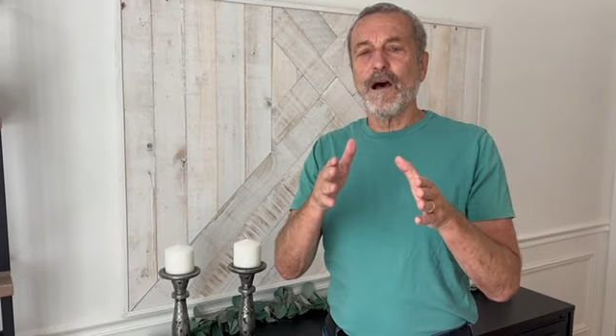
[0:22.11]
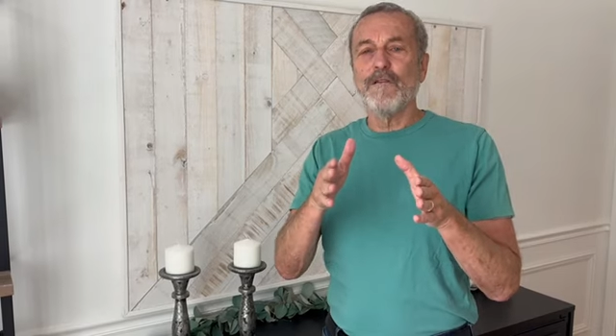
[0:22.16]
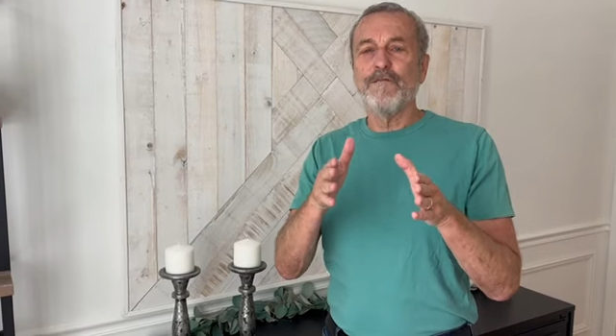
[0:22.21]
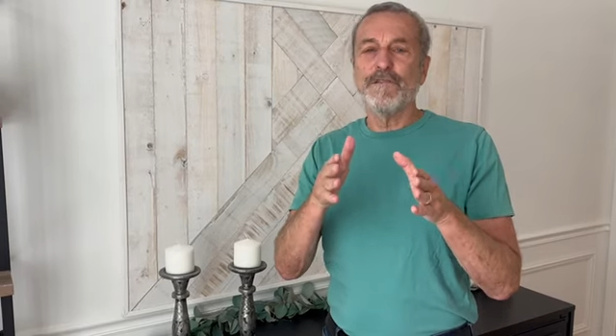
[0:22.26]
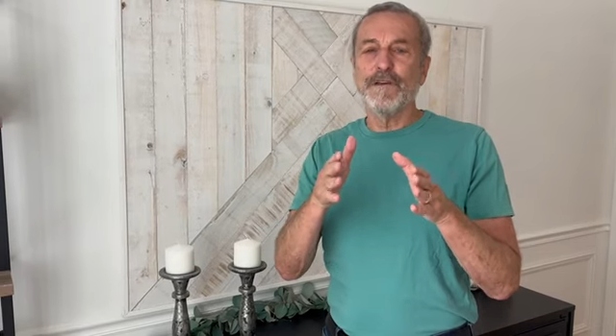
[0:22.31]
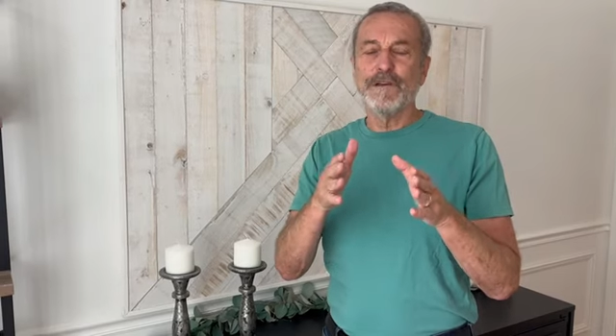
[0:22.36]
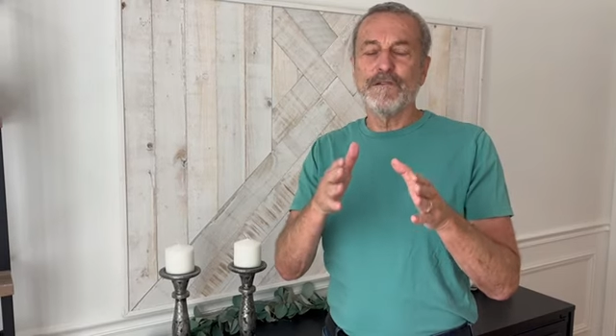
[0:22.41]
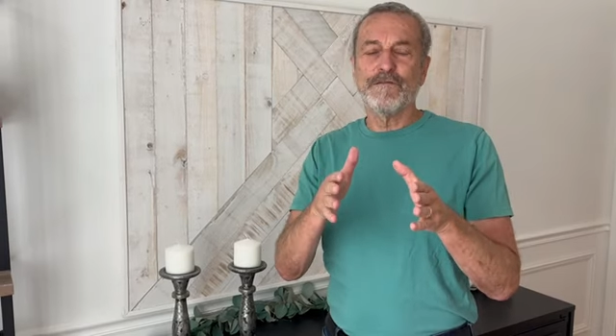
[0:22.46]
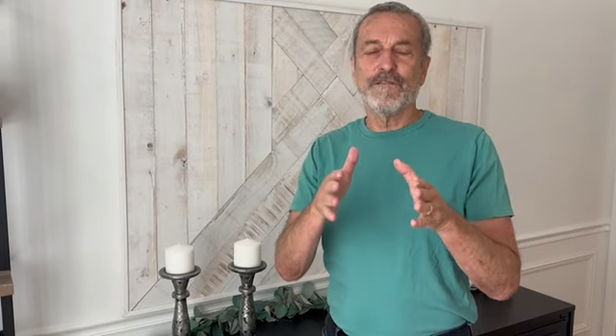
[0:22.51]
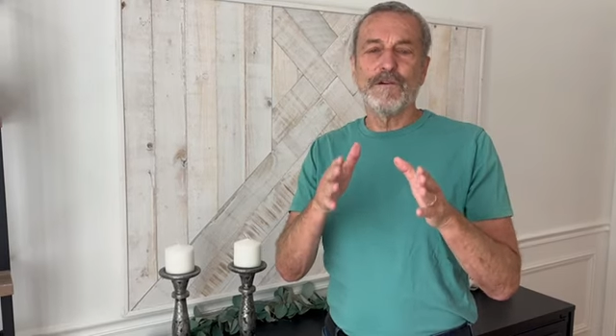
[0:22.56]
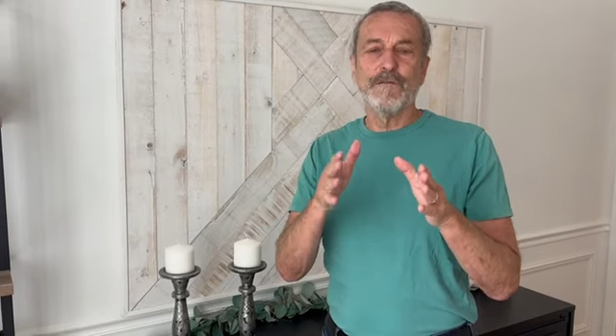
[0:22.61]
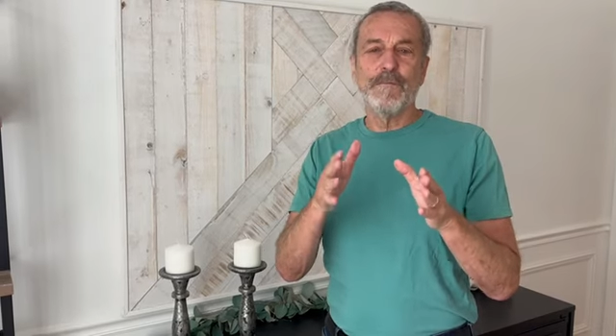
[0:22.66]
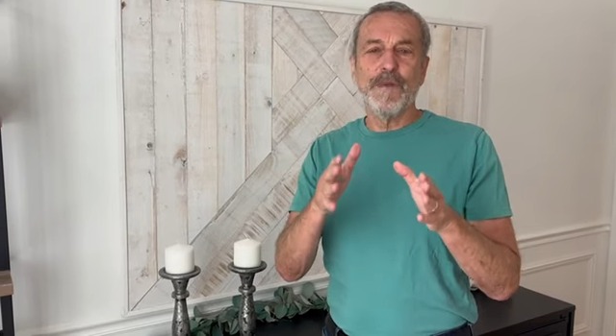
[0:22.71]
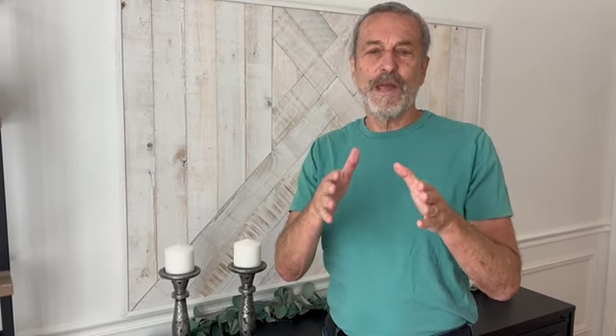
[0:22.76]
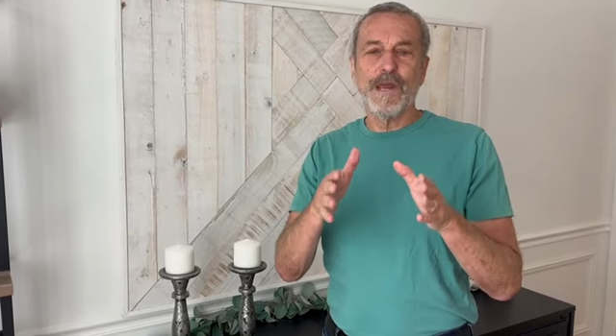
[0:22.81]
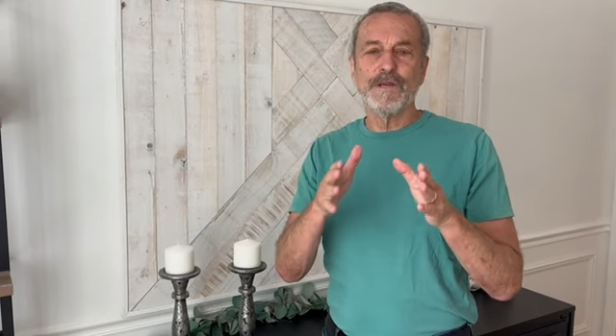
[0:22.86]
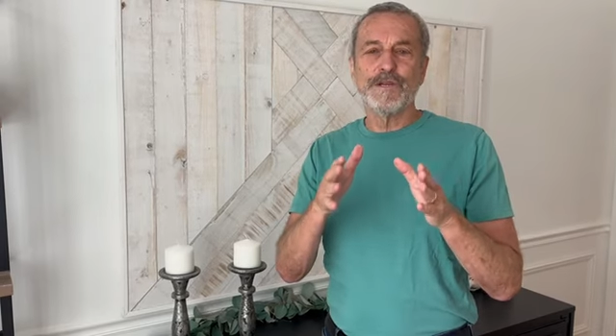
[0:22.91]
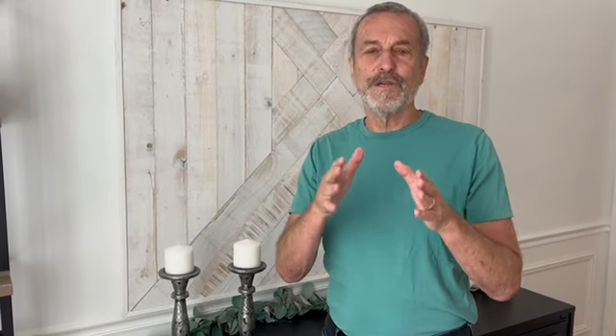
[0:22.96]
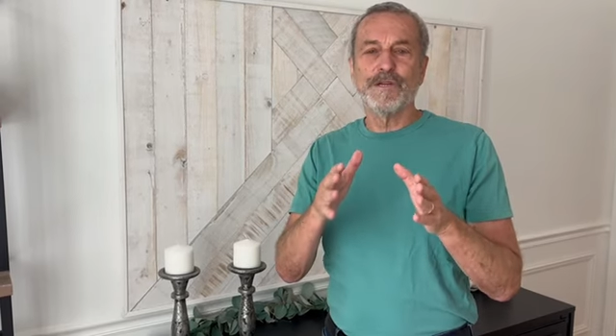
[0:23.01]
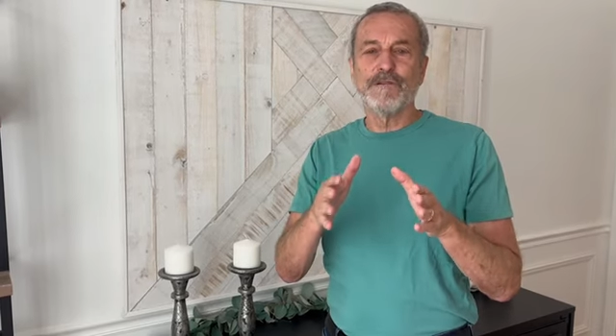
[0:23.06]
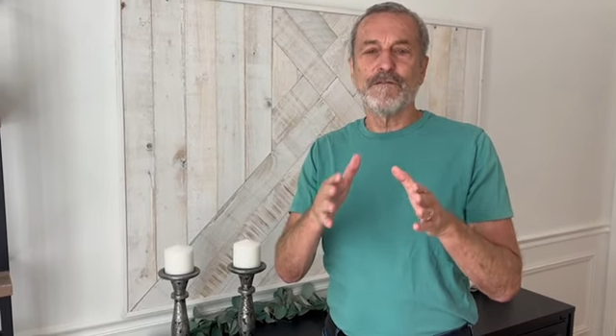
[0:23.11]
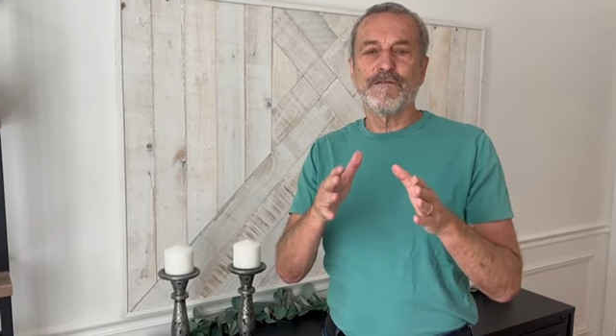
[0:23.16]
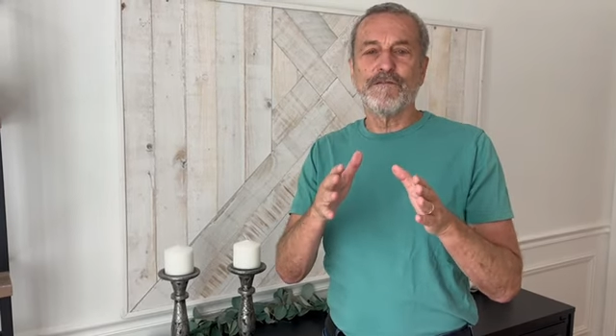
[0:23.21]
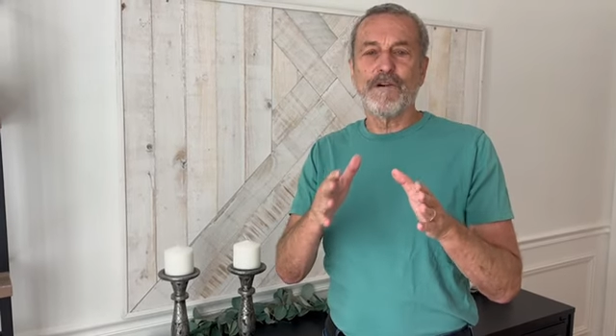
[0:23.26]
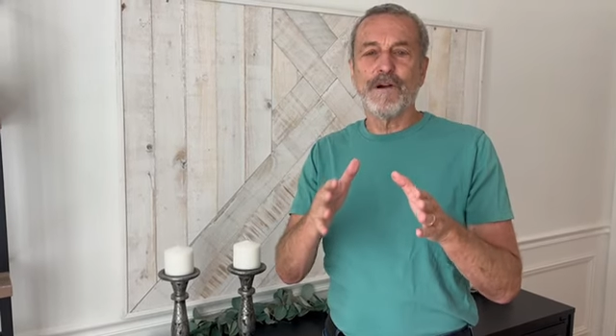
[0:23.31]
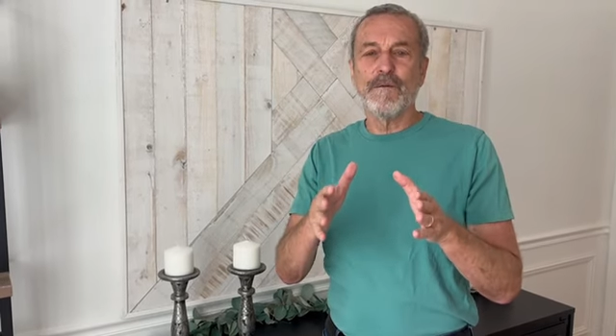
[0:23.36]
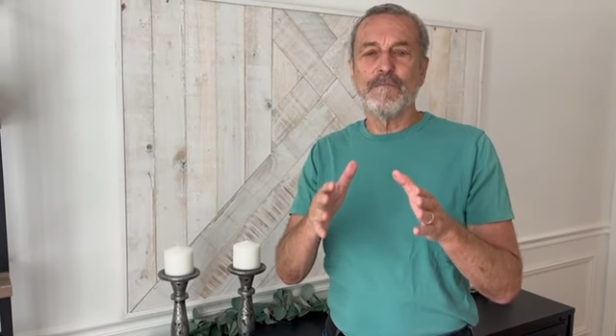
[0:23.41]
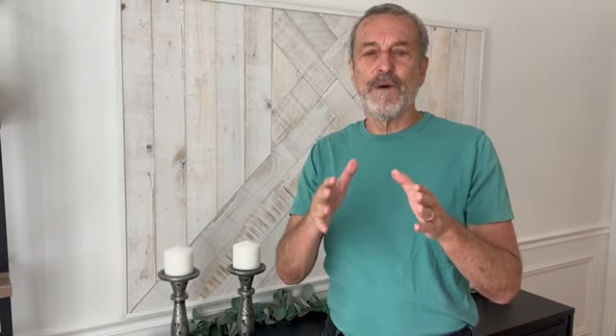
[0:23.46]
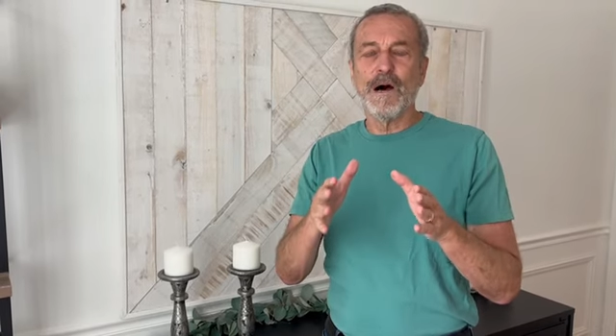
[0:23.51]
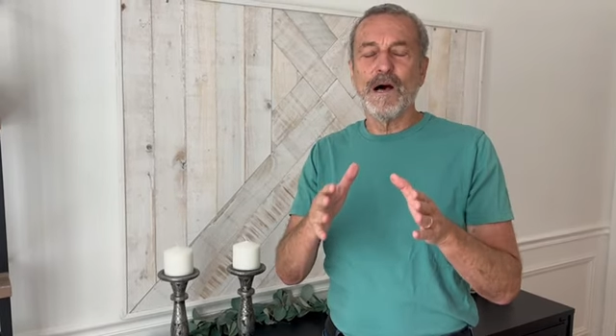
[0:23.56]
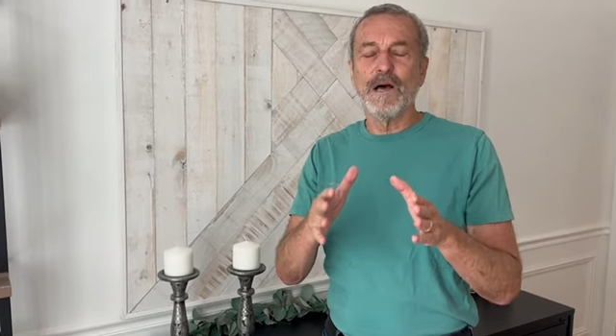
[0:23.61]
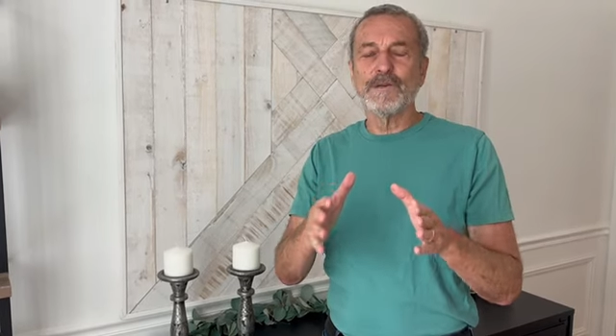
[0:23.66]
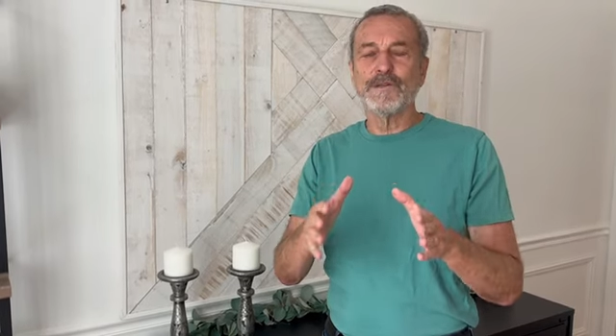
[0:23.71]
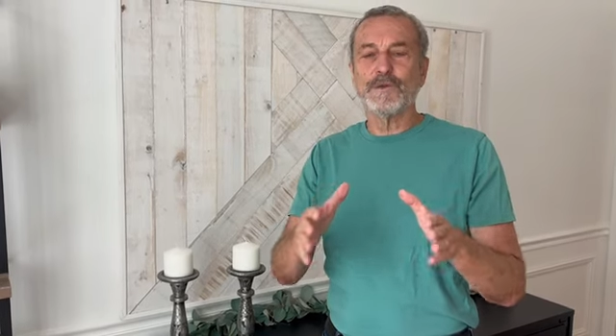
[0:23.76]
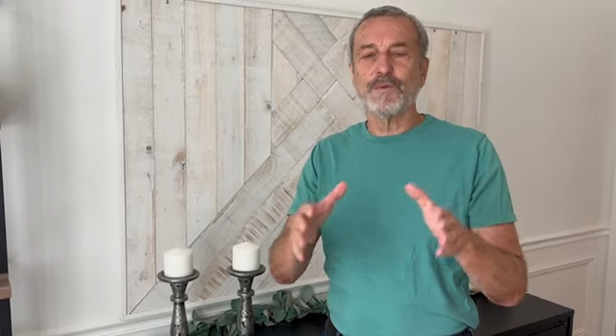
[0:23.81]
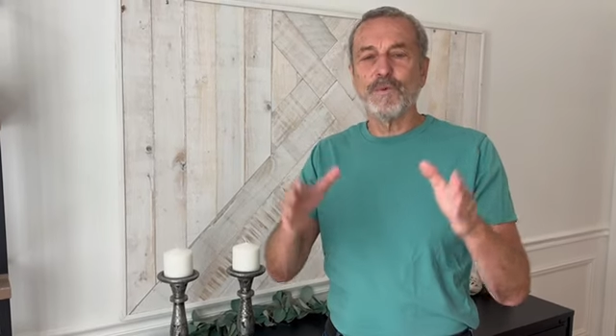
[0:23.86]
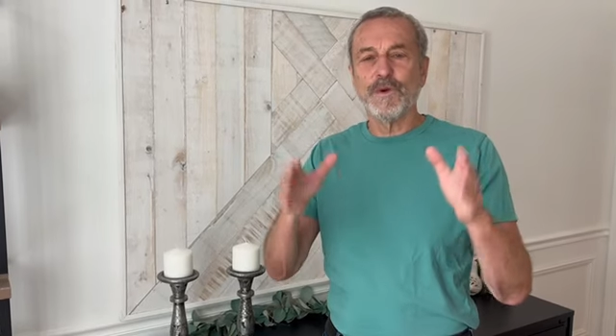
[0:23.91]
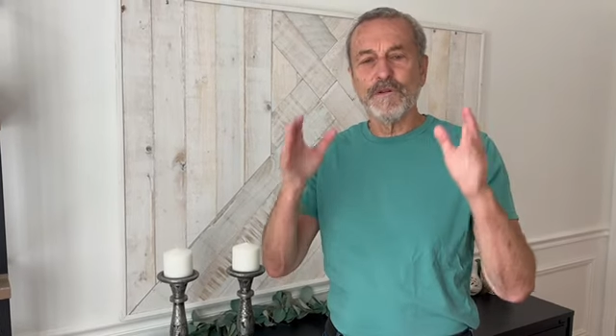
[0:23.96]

of information from us.